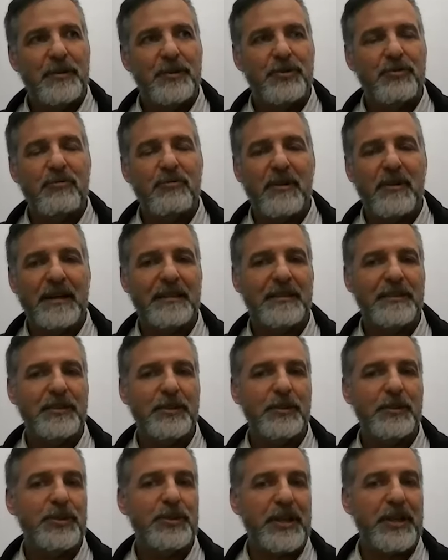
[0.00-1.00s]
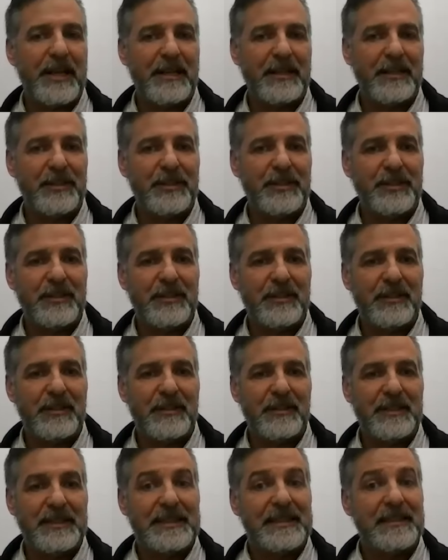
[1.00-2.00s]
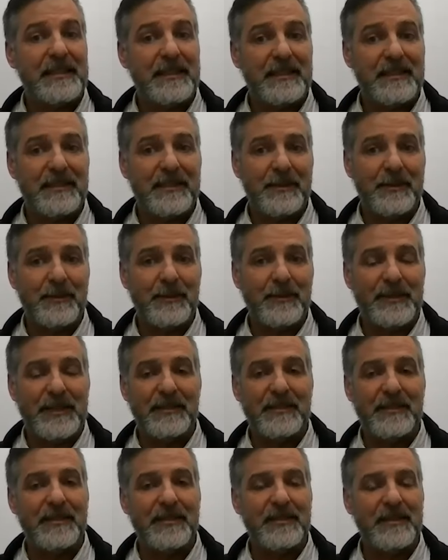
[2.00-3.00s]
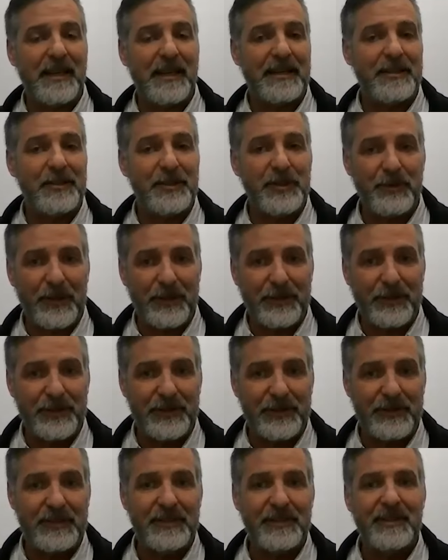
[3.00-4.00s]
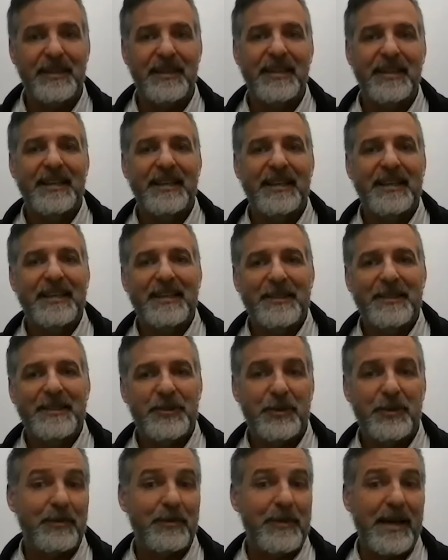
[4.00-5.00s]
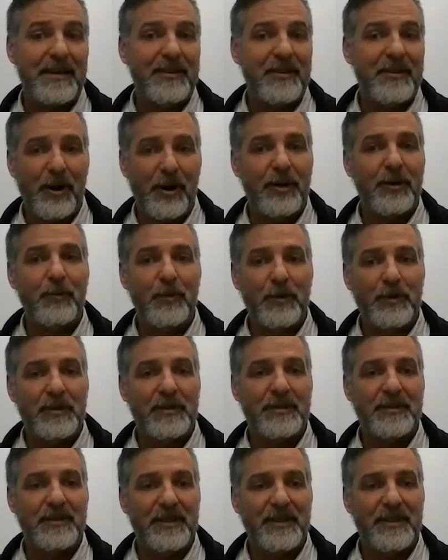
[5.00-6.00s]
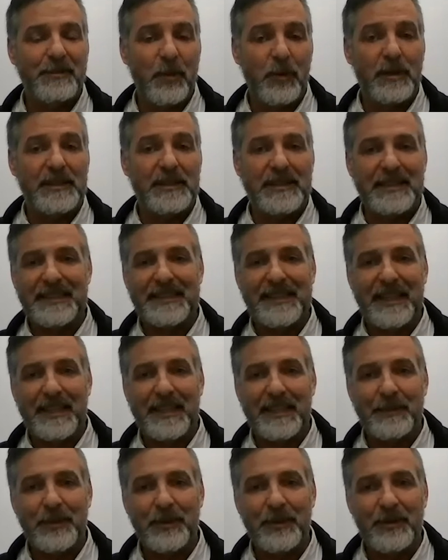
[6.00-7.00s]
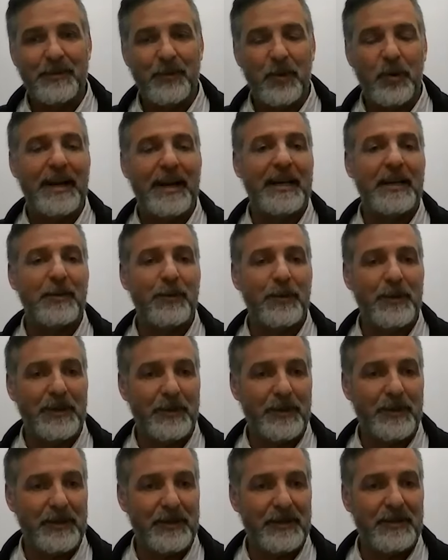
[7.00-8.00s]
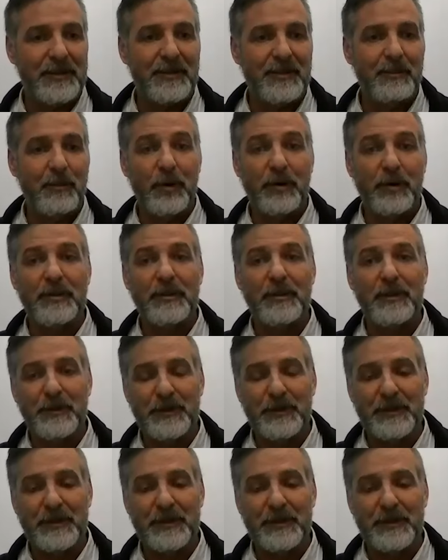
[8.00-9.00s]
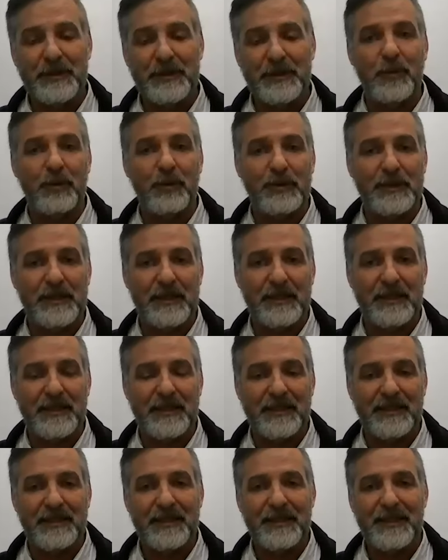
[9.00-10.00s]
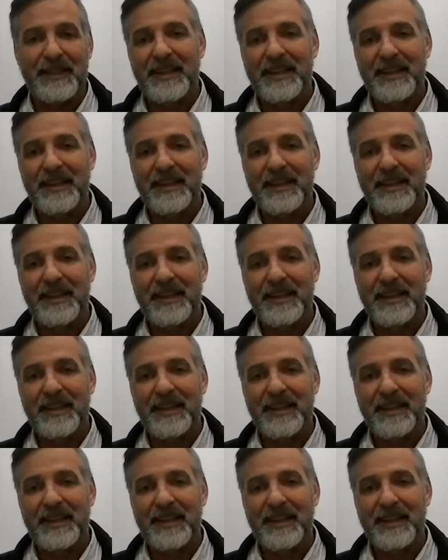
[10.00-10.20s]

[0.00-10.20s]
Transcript: trying to change systems and societal structures to make our world more sustainable, more equitable, more inclusive, and more resilient.